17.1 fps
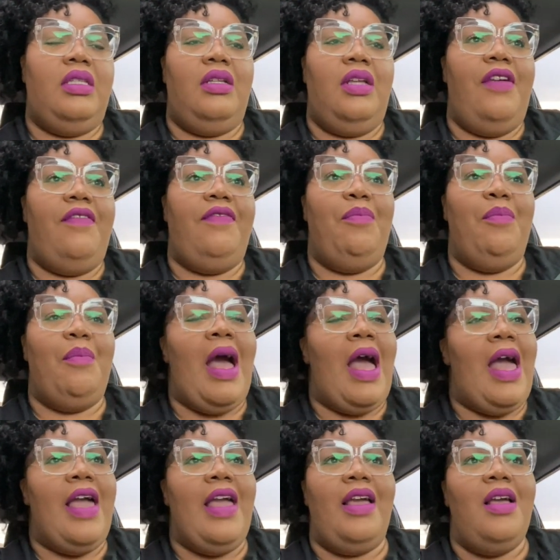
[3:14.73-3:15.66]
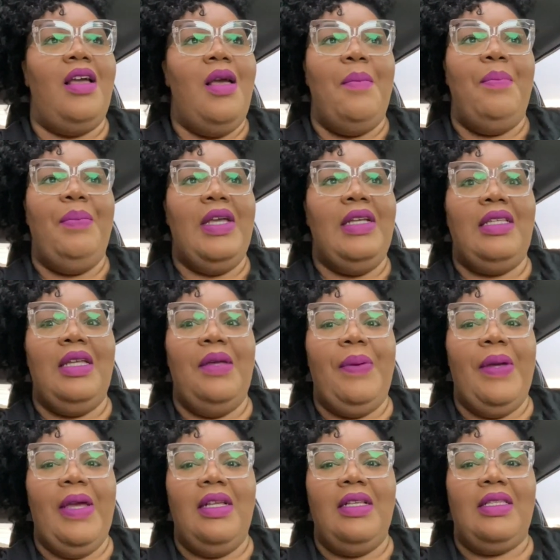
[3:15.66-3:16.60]
if my
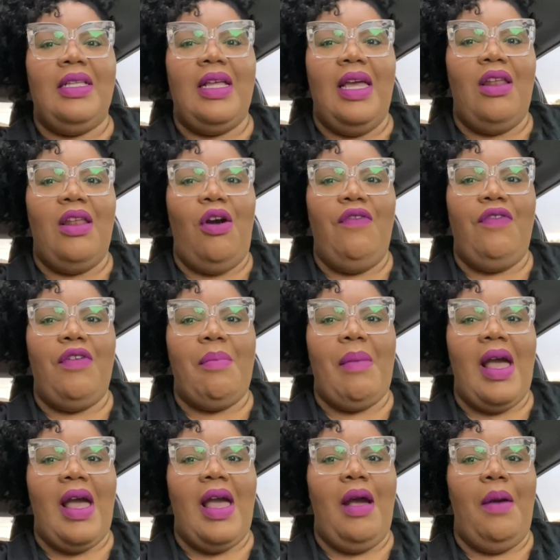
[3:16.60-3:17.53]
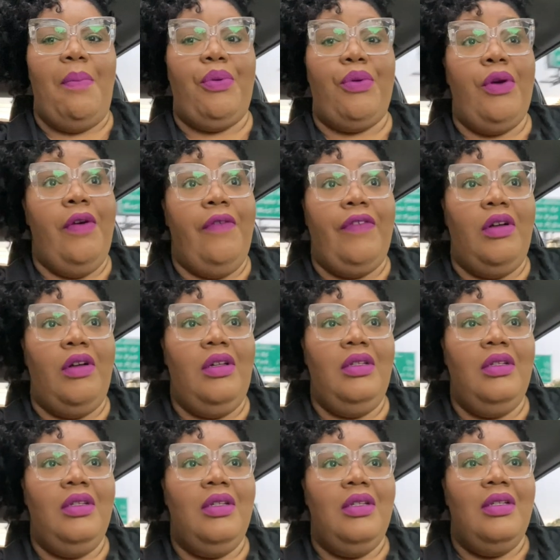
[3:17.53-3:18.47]
PCP sent over my approval,
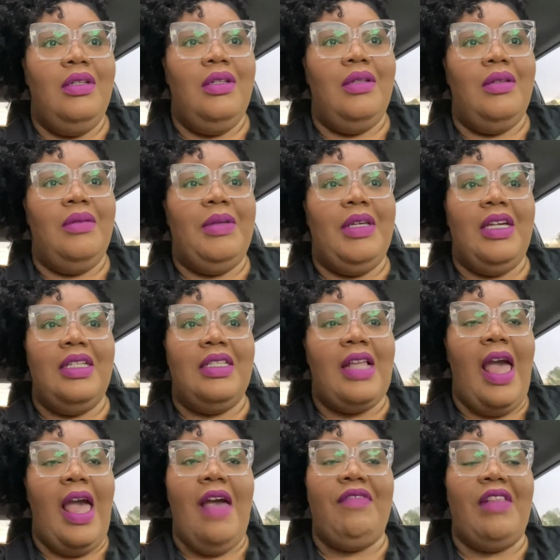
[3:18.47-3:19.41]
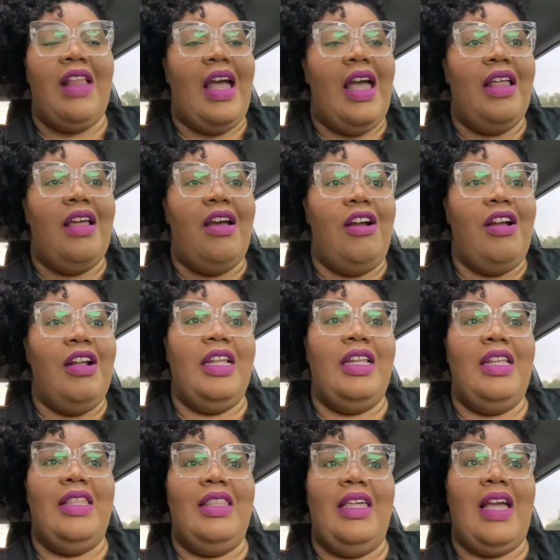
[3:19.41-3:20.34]
because I have not heard
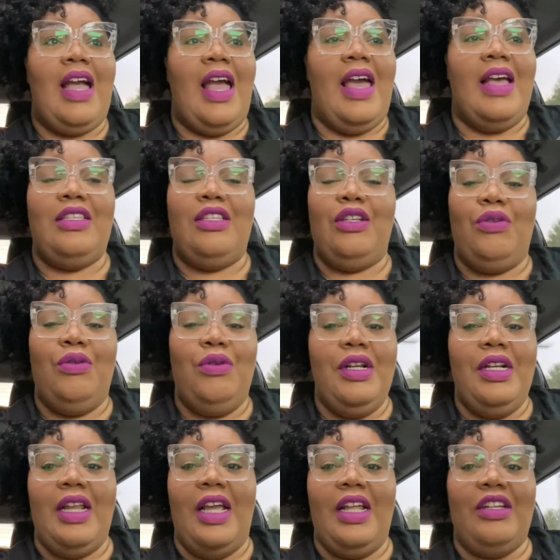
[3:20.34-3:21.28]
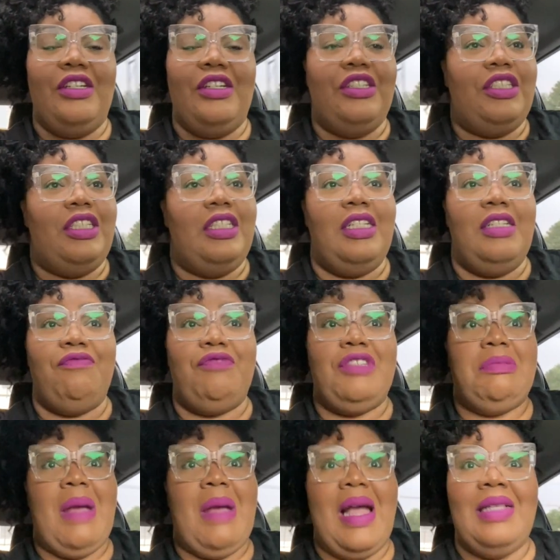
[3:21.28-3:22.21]
anything. I asked the coordinator and she didn't
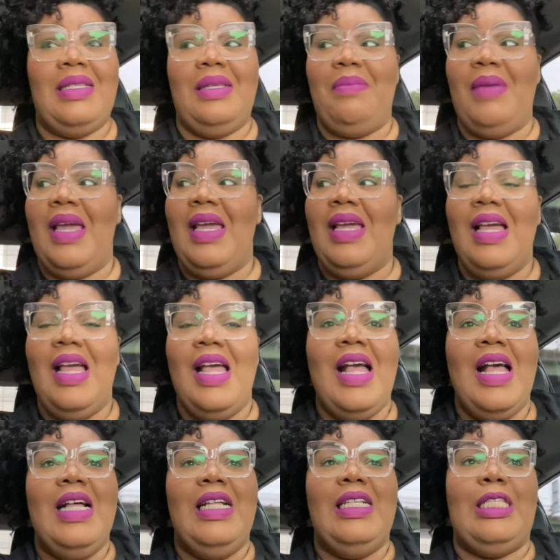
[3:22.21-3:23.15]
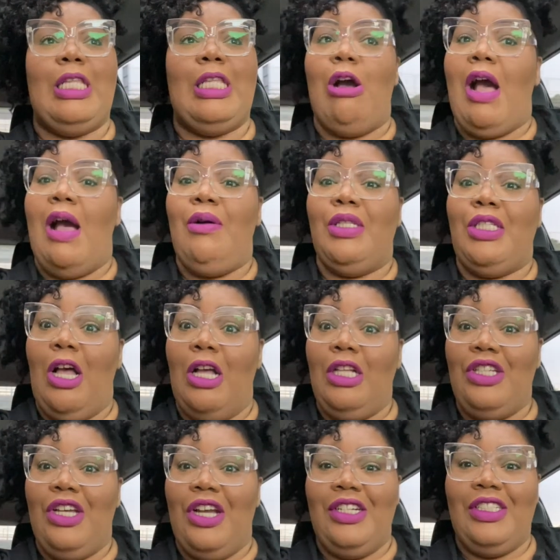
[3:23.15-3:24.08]
respond to me. So I will
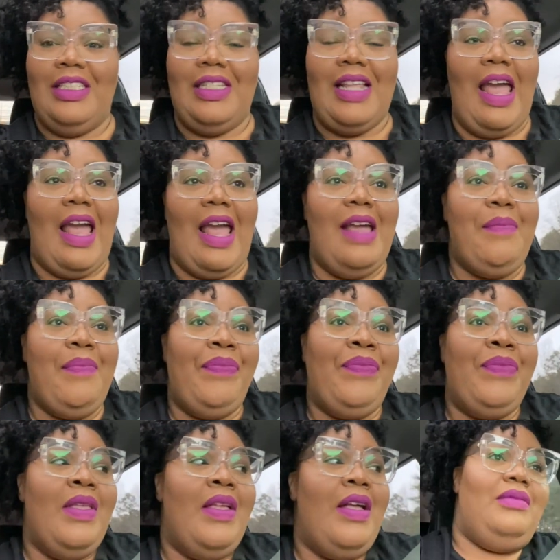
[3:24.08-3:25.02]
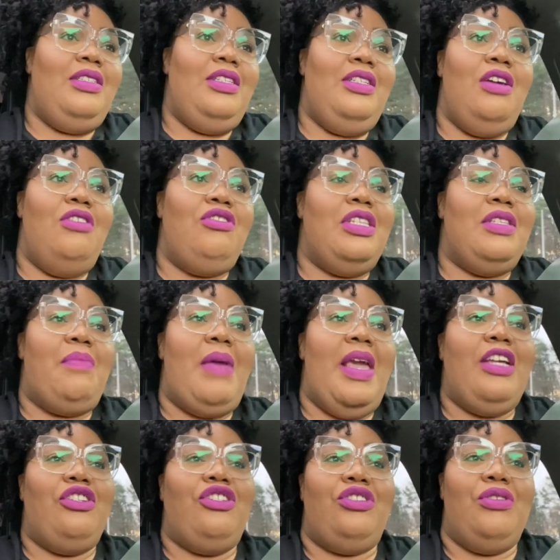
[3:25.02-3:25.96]
talk to her today. Just
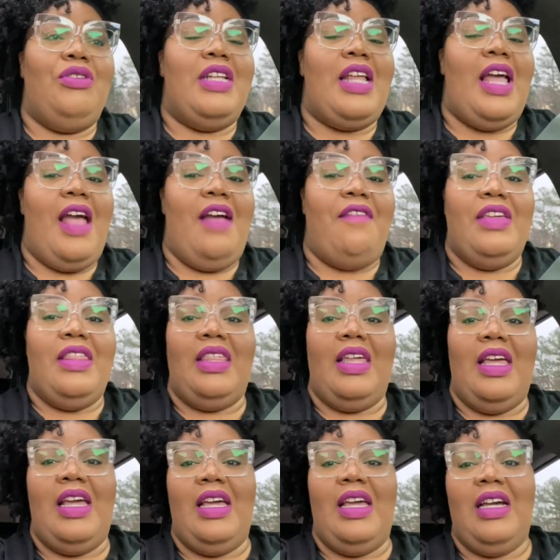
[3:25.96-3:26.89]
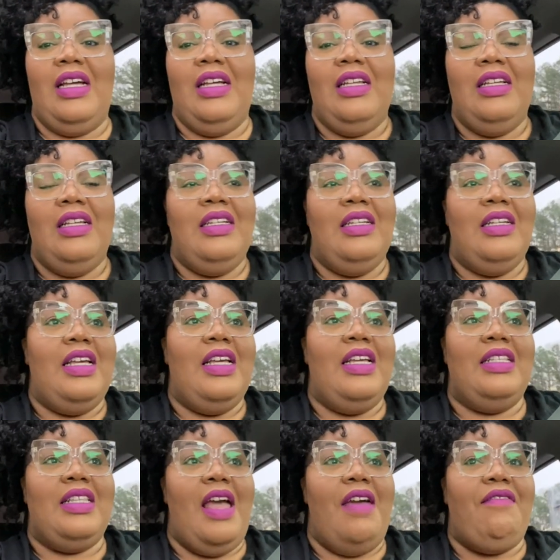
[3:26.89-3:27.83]
making sure that everything
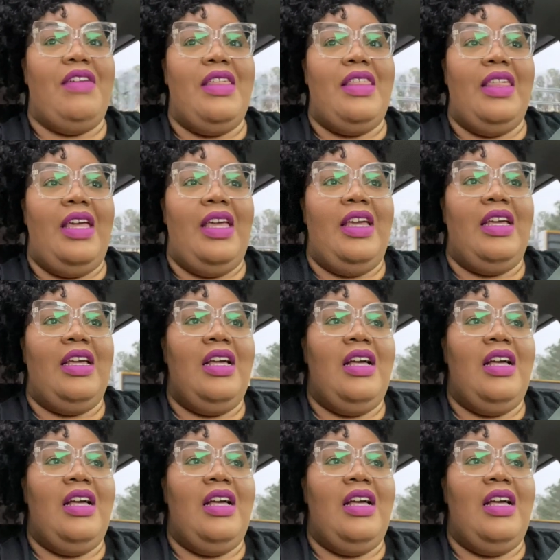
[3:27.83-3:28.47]
is everything.